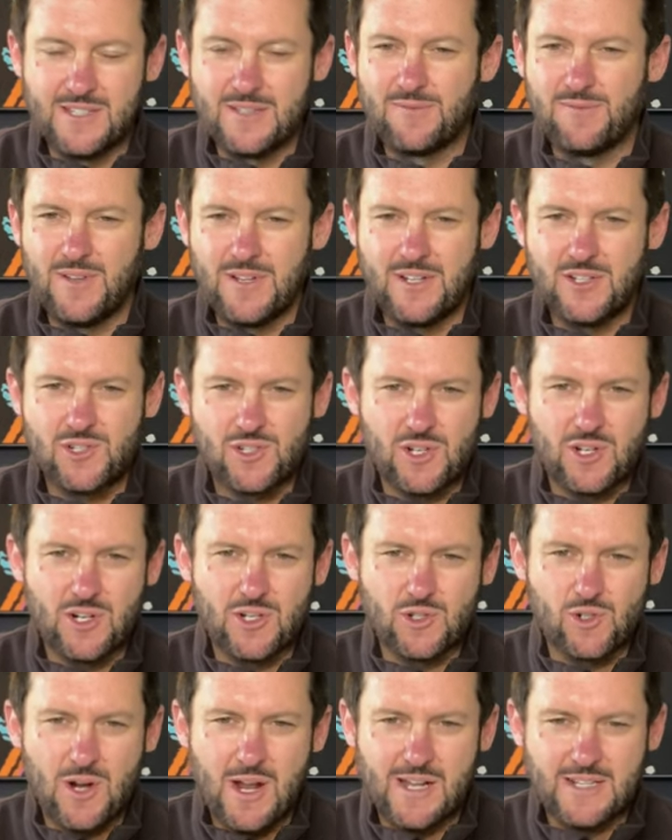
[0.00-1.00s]
It's finished in
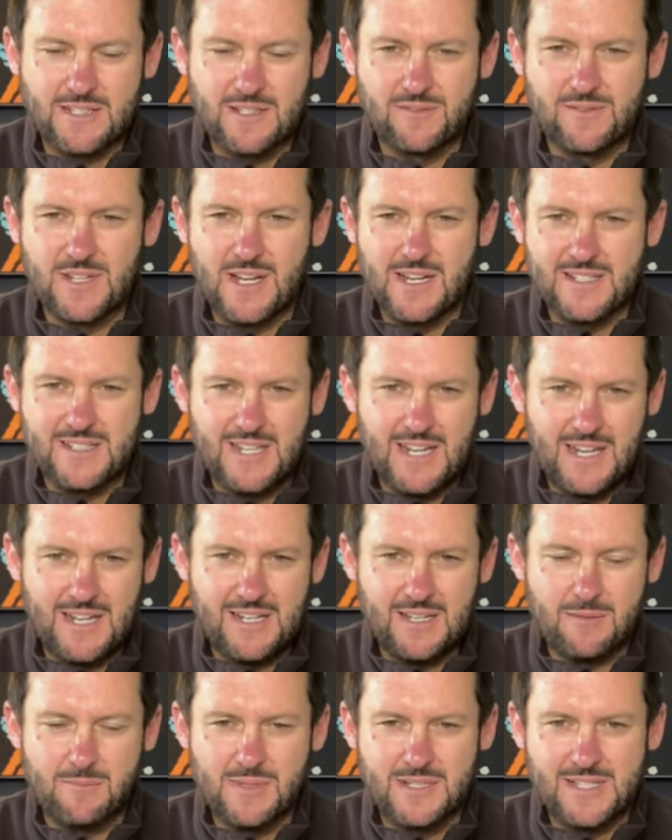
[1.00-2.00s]
attractive
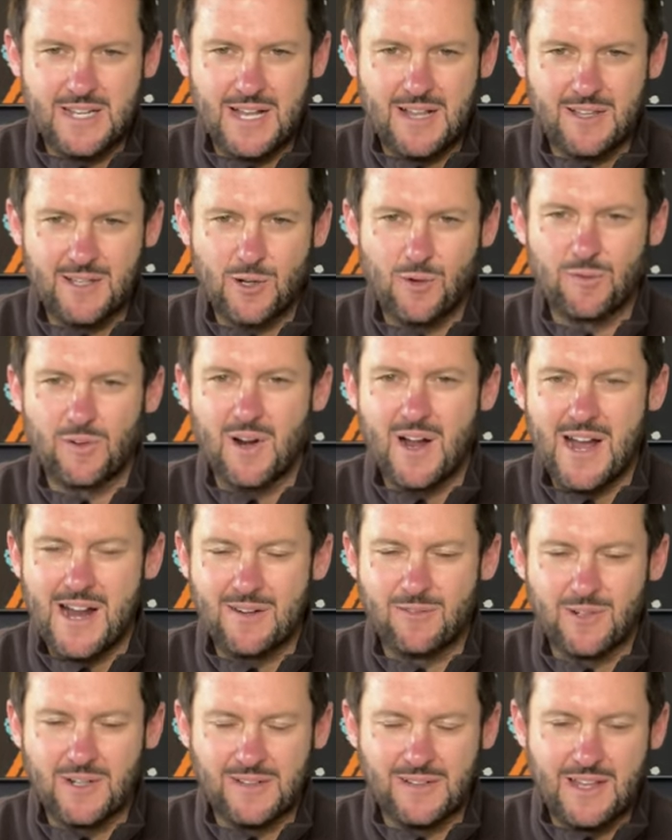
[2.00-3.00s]
titanium metallic over
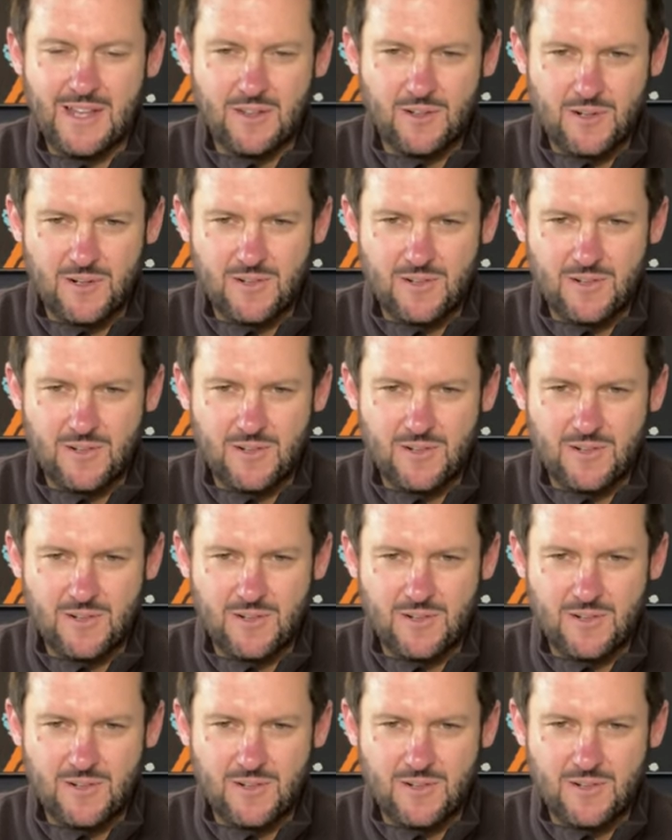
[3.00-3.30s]
ivory leather.